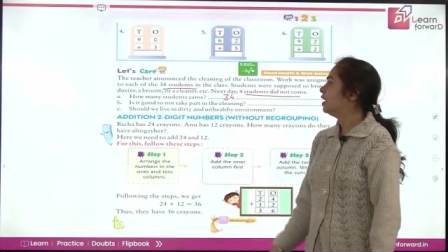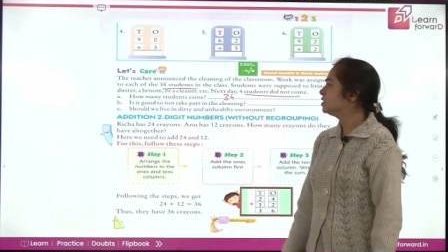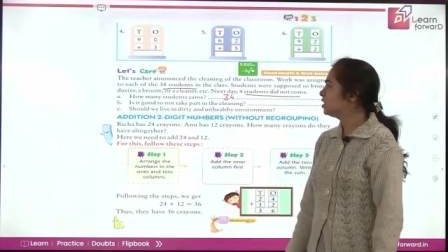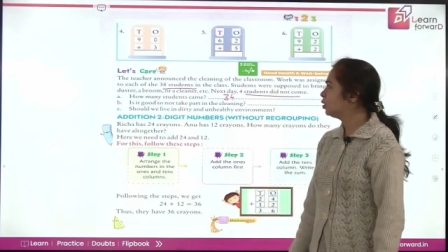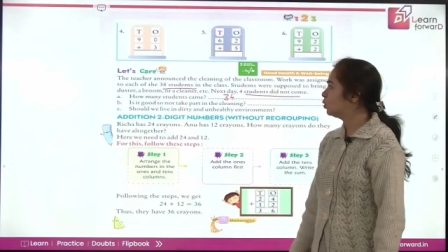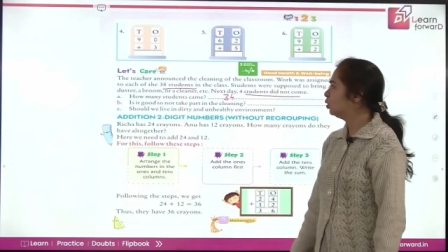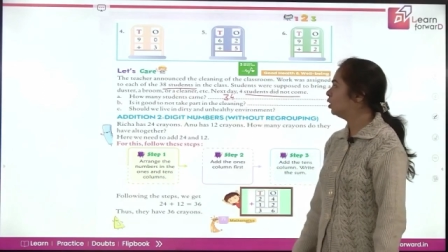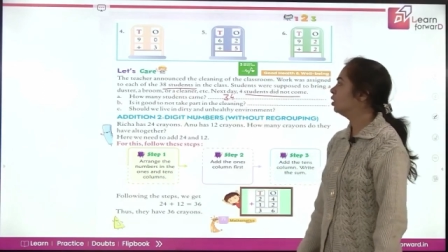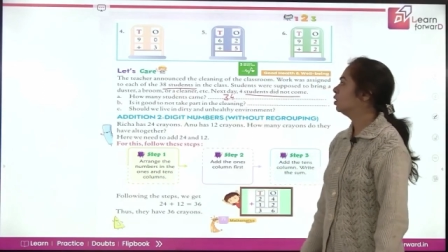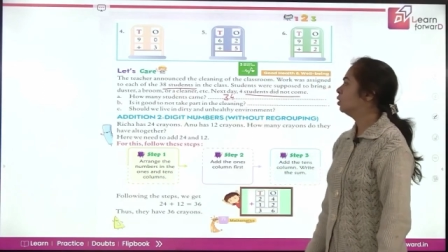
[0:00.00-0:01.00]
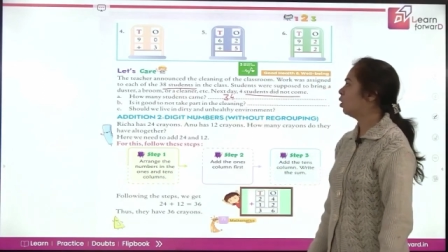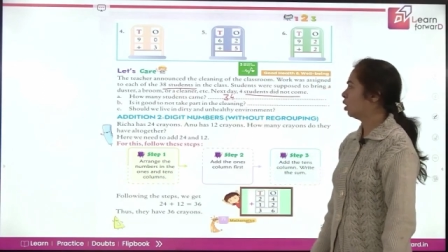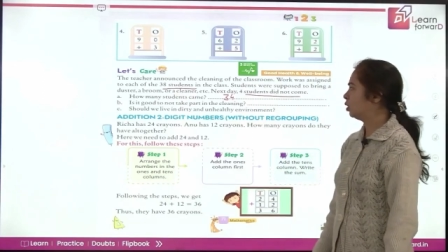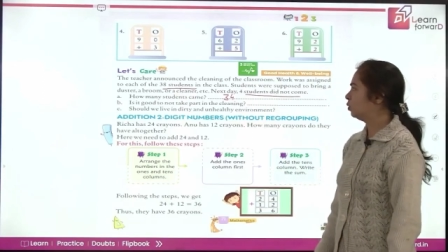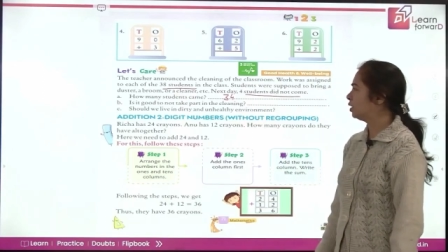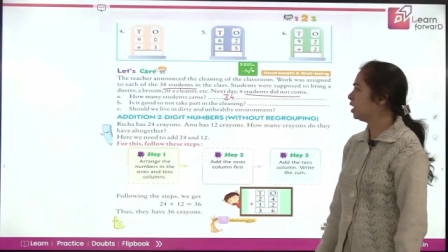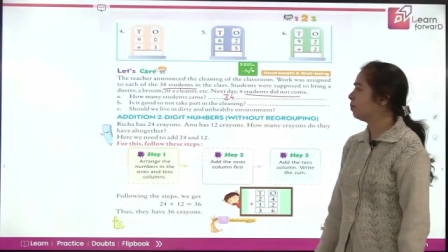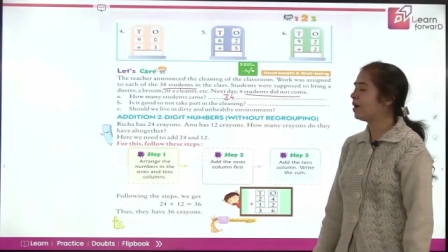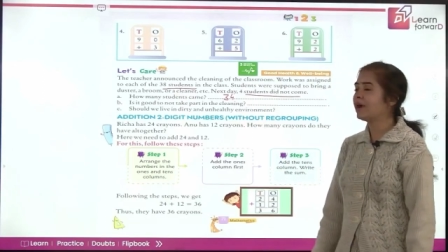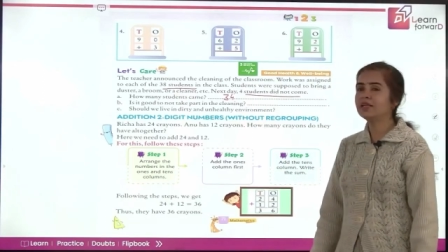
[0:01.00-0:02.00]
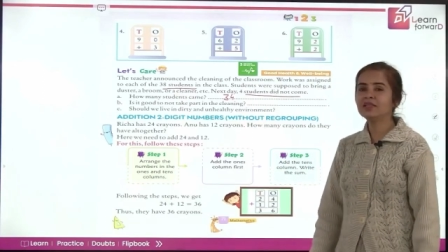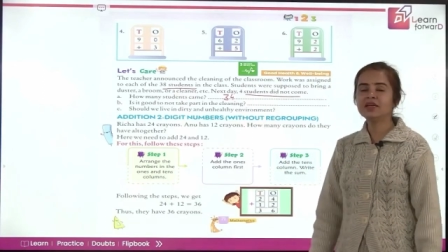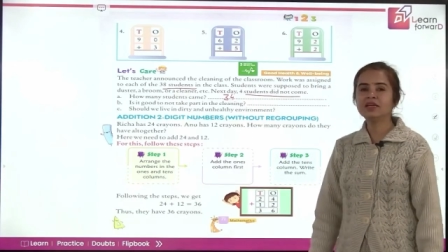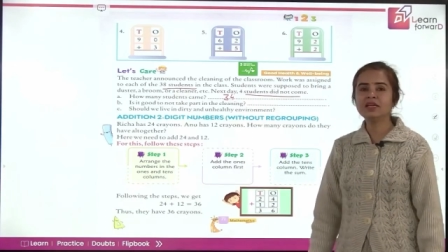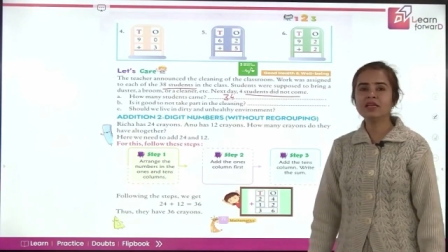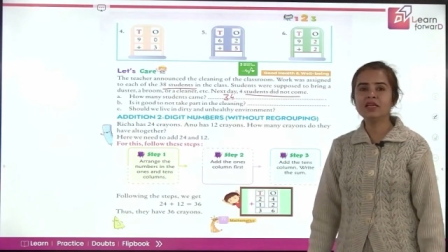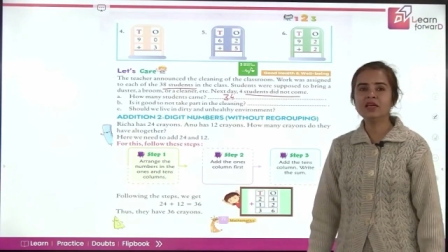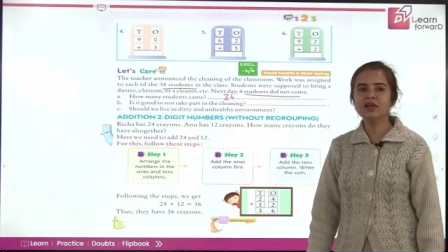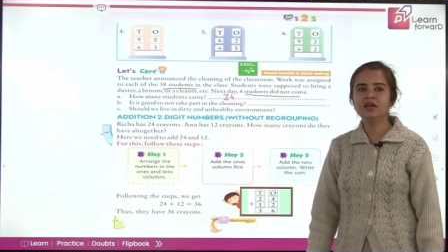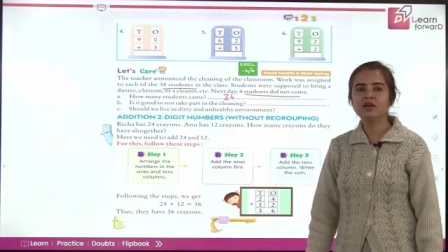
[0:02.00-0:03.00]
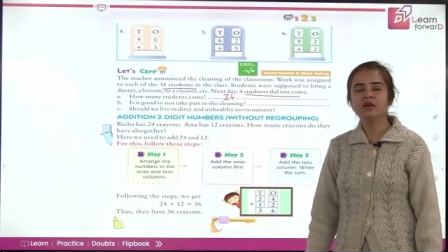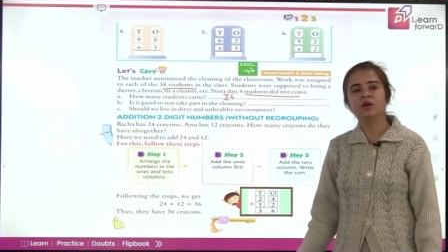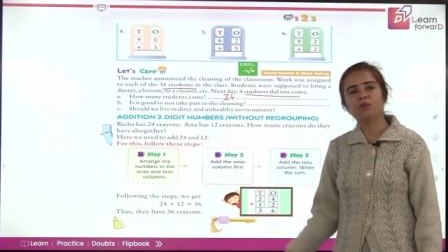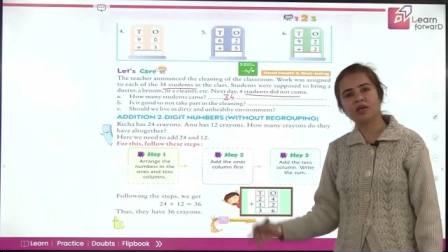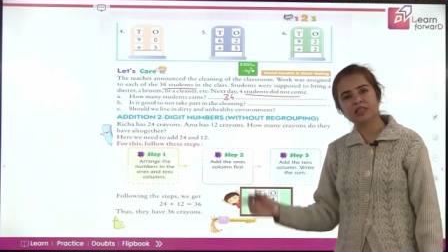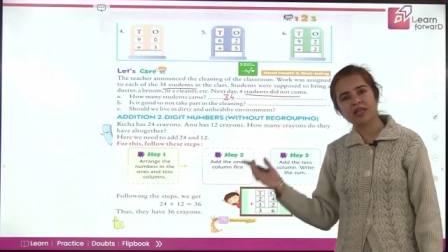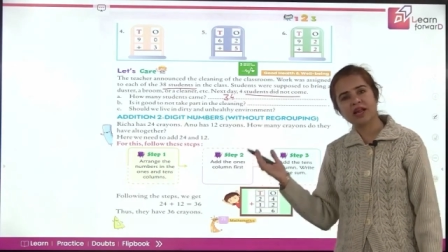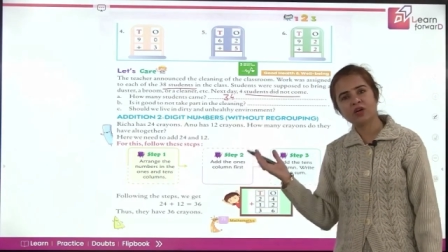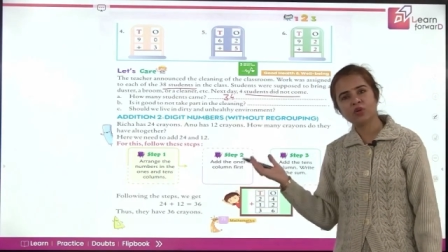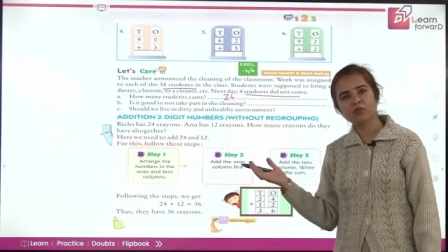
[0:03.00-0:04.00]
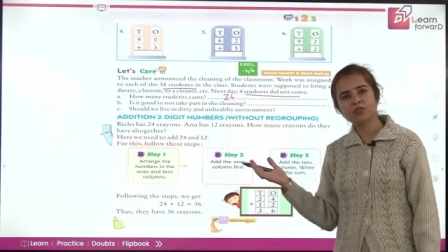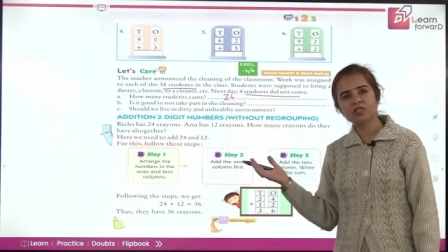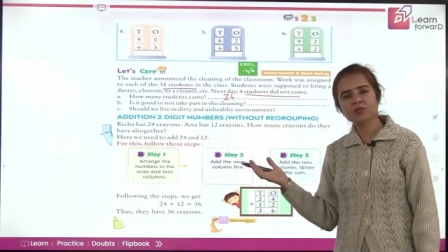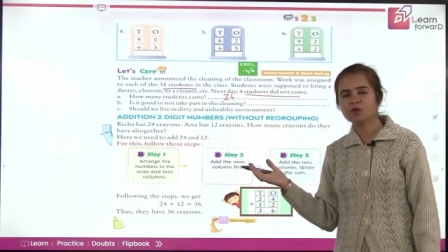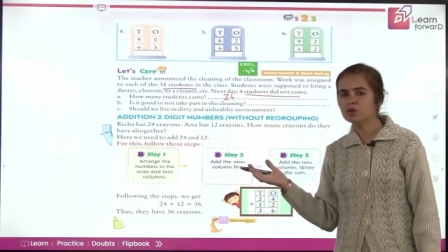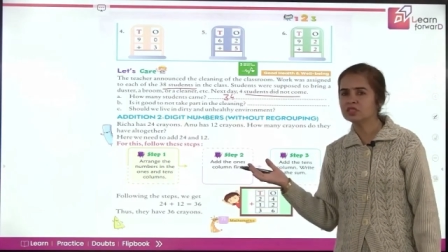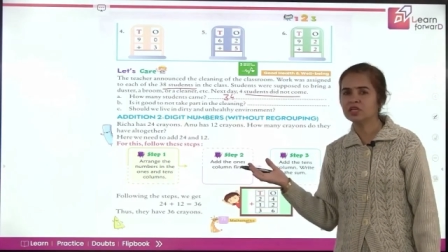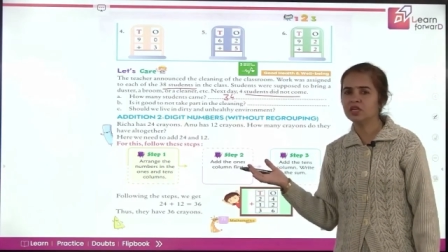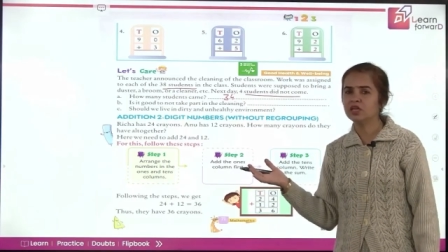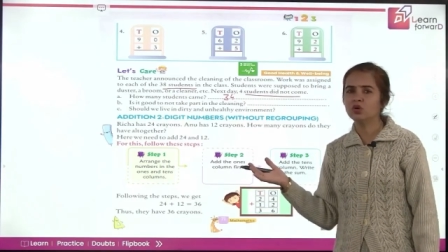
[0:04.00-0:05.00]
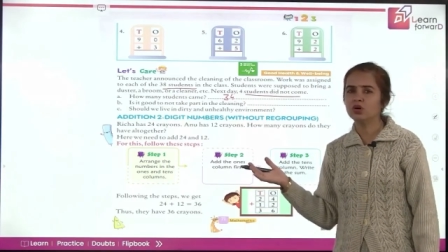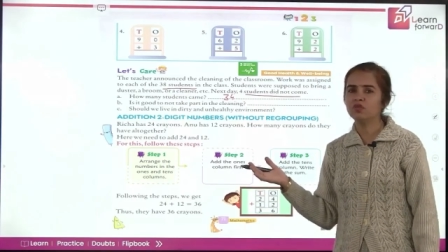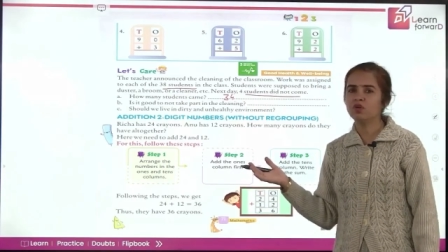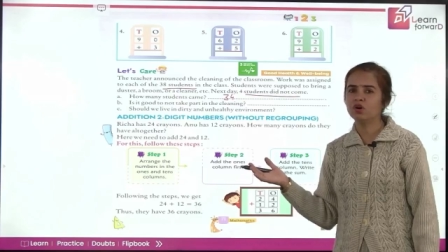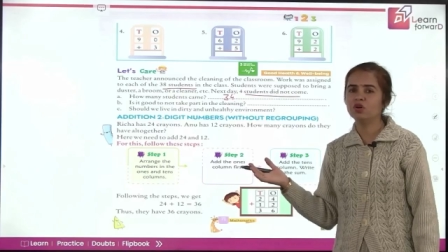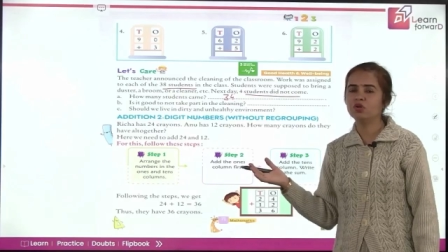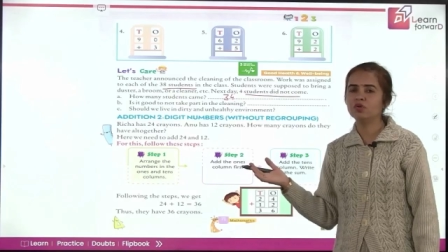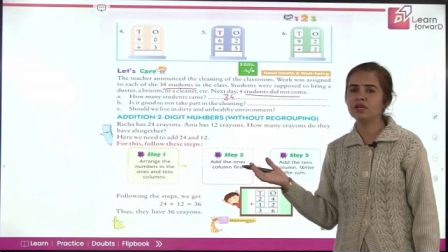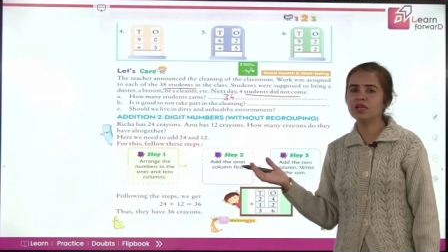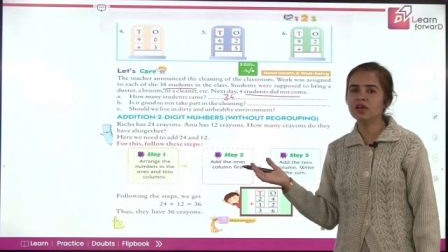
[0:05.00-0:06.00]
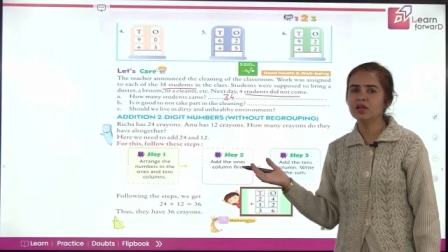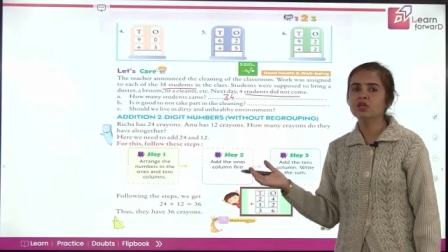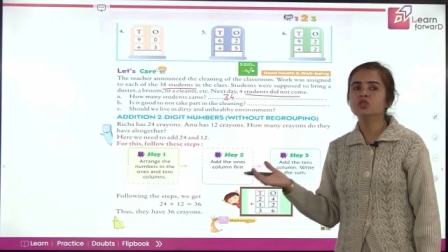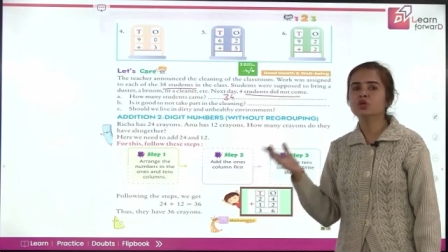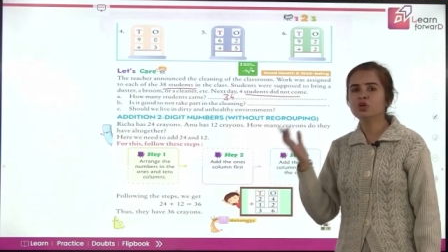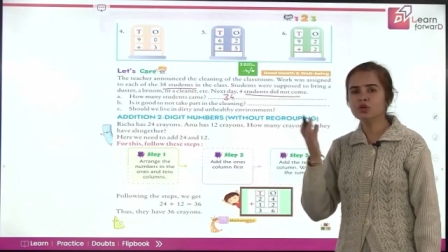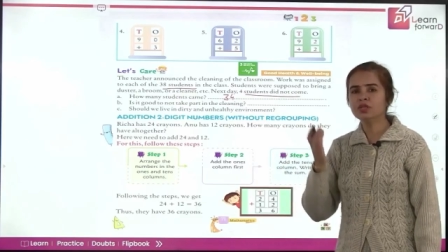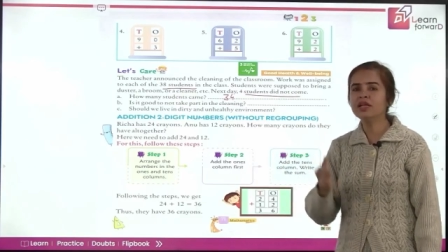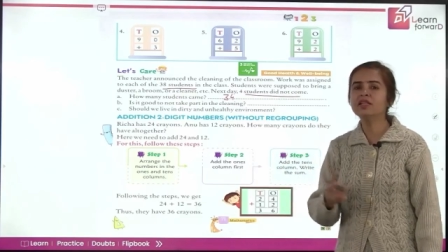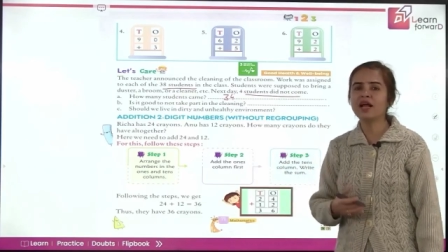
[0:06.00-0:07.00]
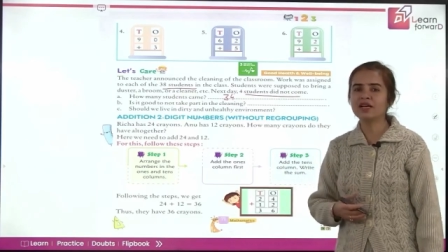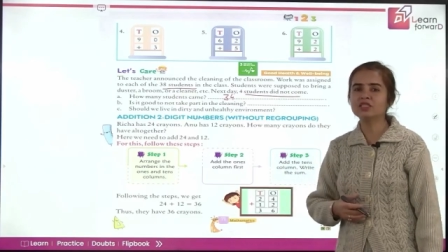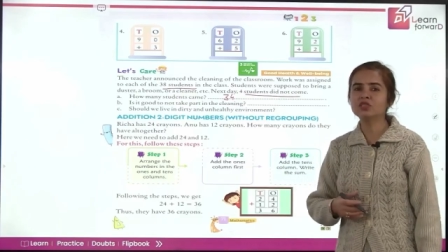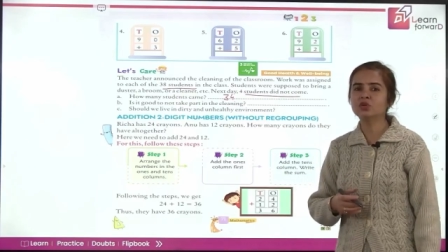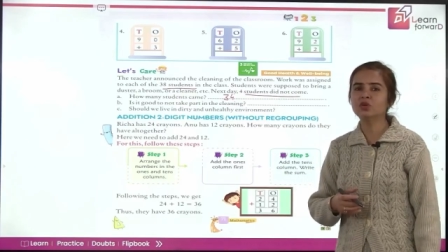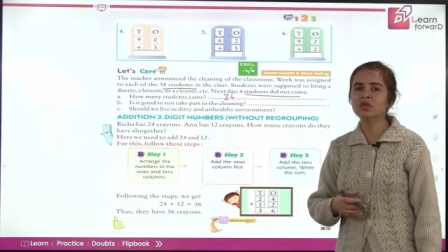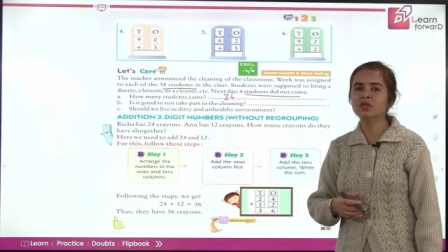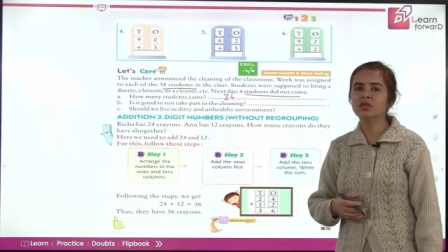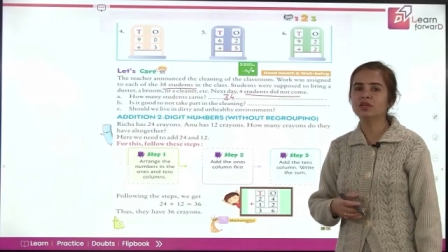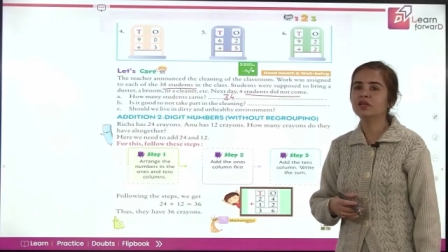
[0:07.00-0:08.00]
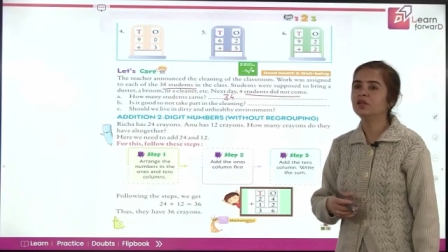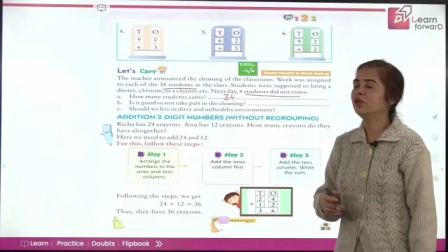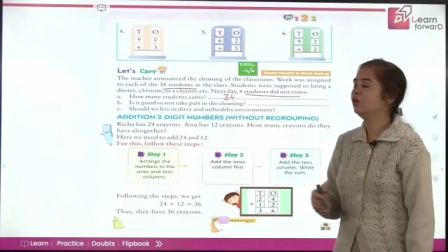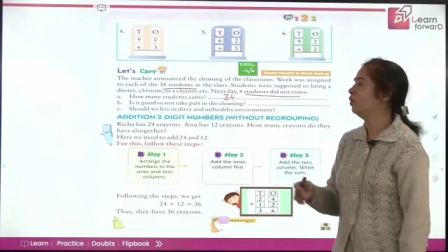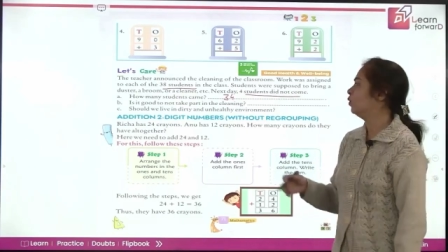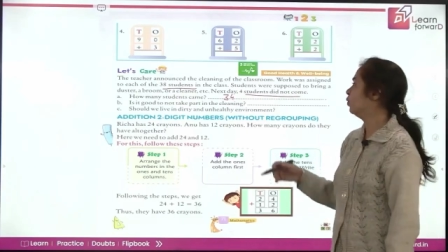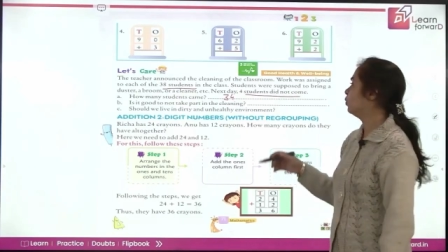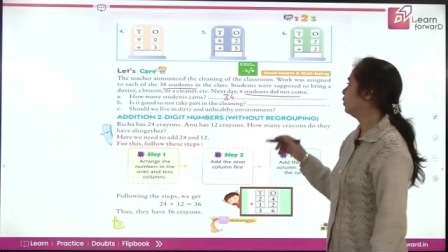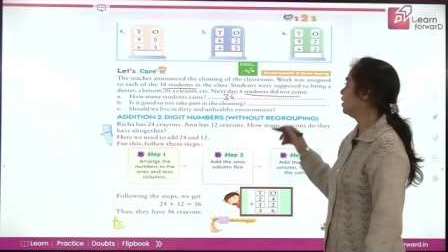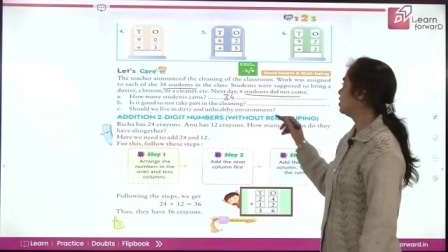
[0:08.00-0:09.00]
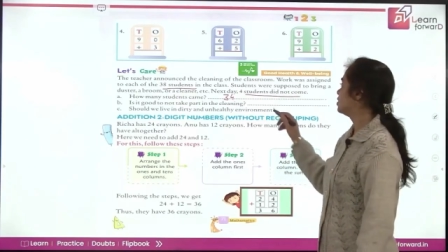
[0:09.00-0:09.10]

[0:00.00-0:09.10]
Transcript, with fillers: it good not to take part in the cleaning? Were they at home just because they did not want to clean? So do you think that is good? No, it is